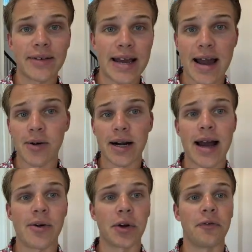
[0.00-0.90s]
an hour,
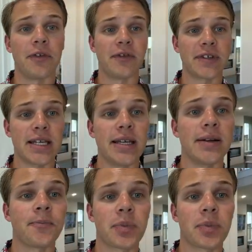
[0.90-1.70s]
hour and 15.